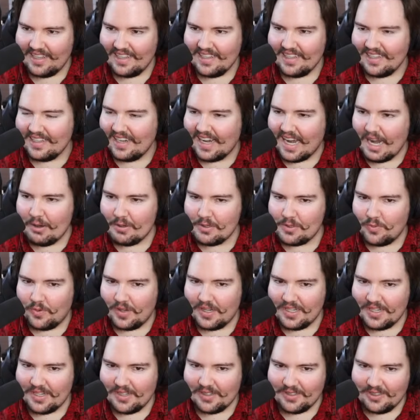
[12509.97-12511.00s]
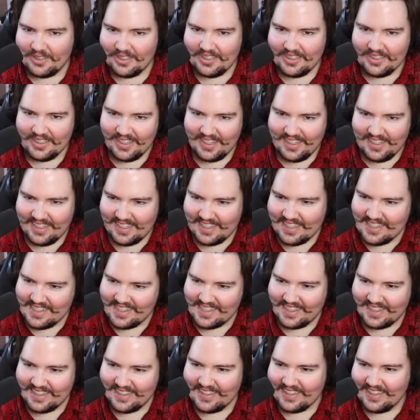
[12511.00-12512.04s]
I was 1 year old,
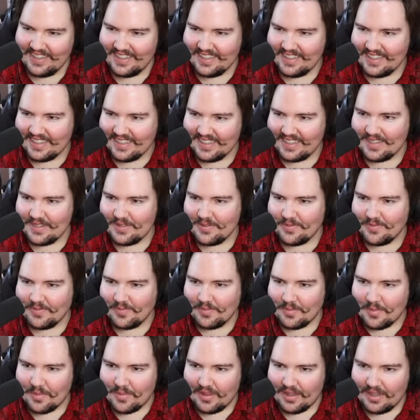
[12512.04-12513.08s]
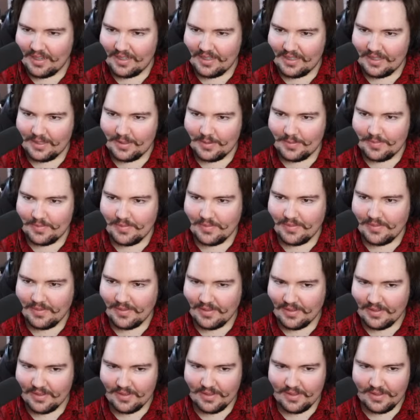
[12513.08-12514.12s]
so I'm
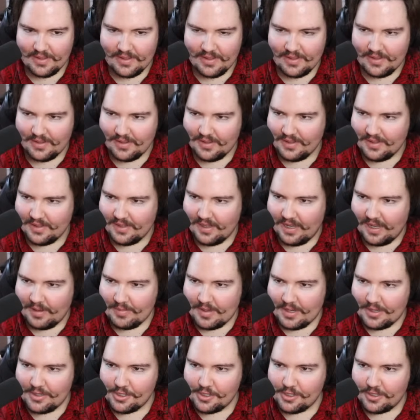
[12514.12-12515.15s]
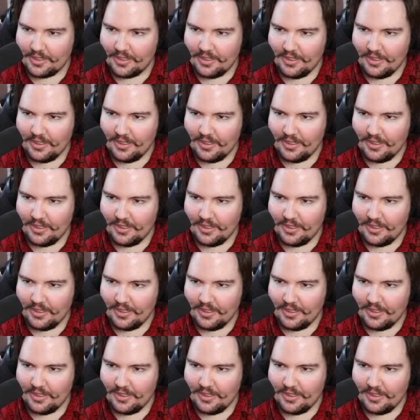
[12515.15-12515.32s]
not sure.